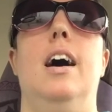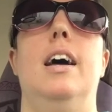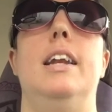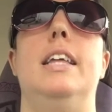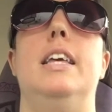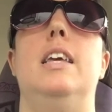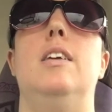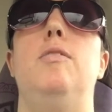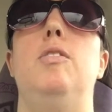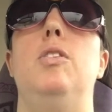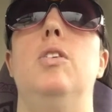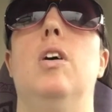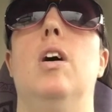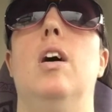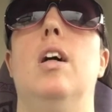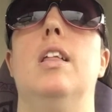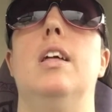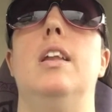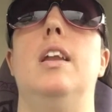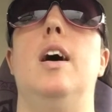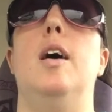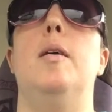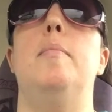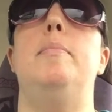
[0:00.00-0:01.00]
to give you all
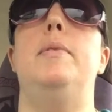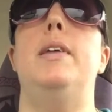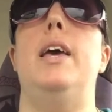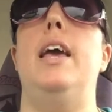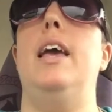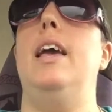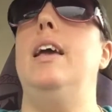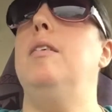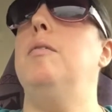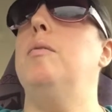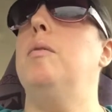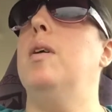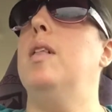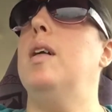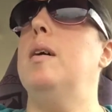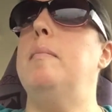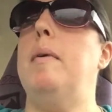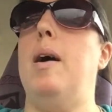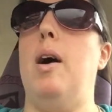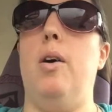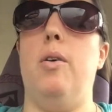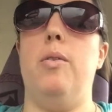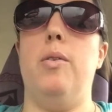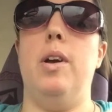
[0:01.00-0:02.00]
an update while I'm
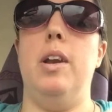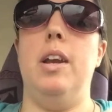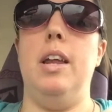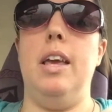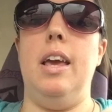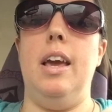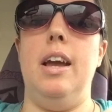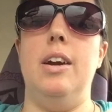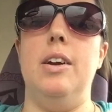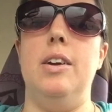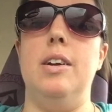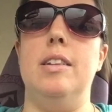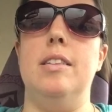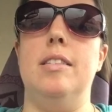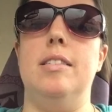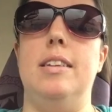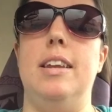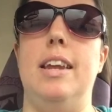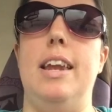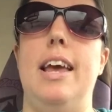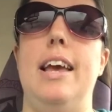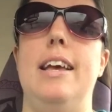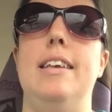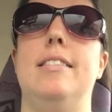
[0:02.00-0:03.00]
out running errands
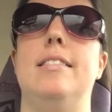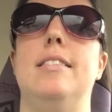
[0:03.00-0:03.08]
today,